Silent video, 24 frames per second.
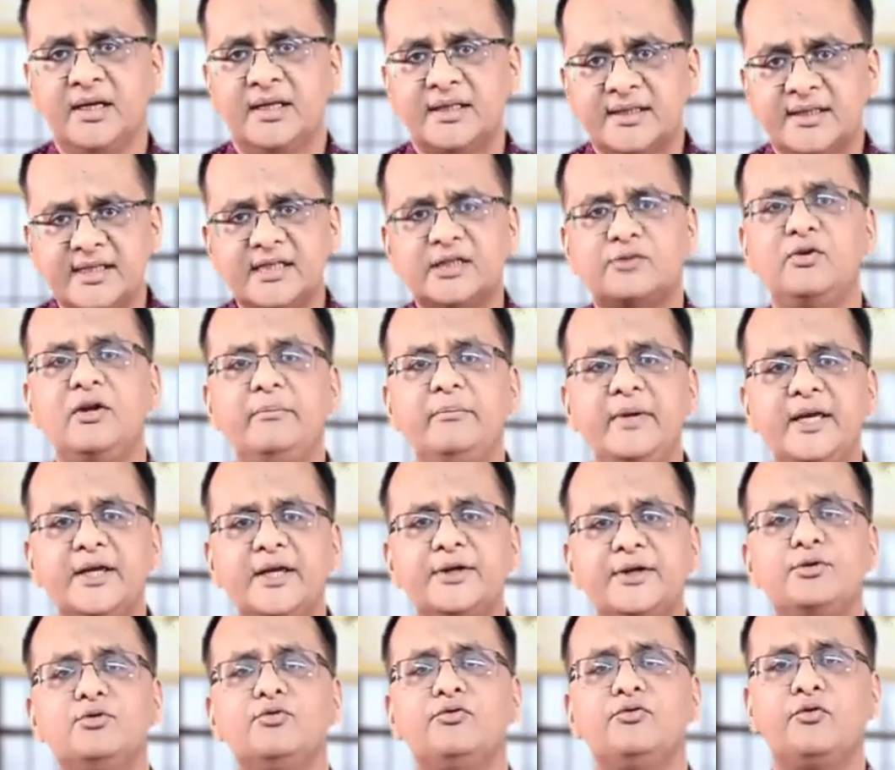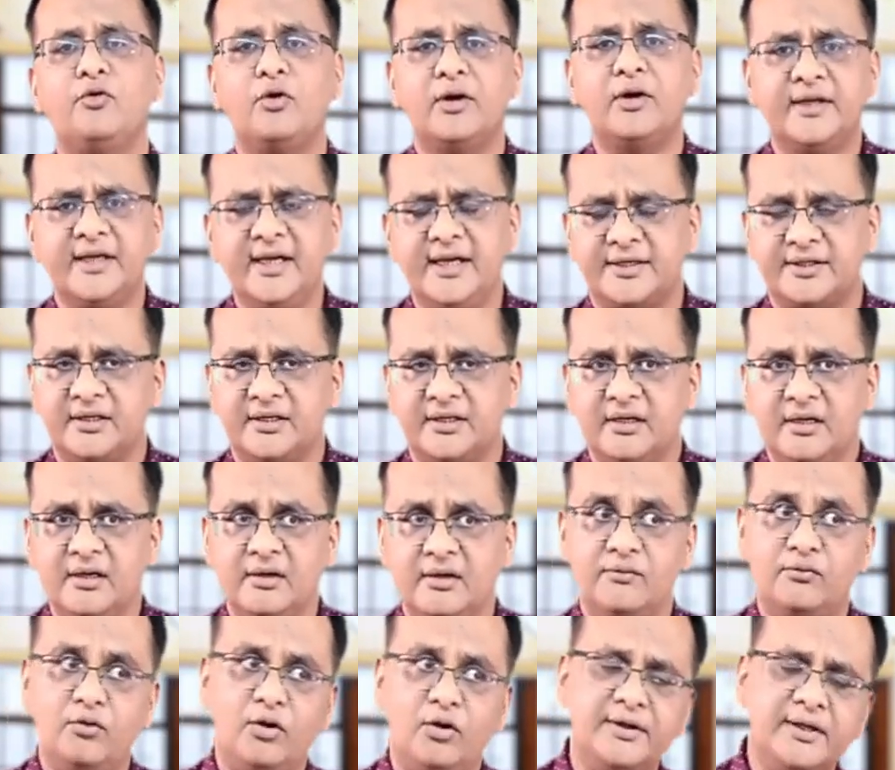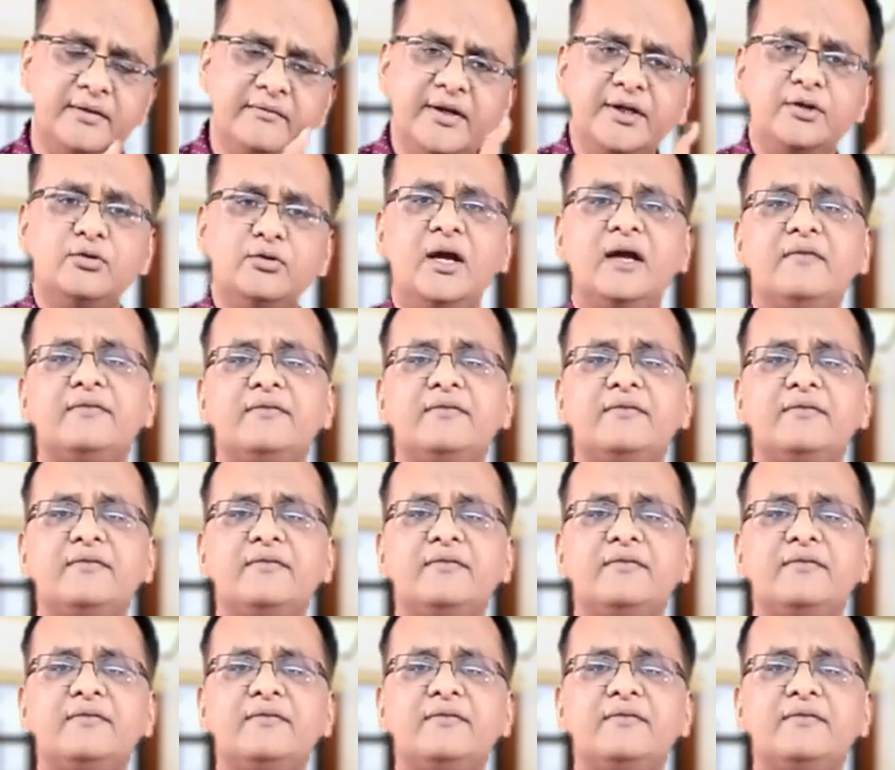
This will make you forget whatever you have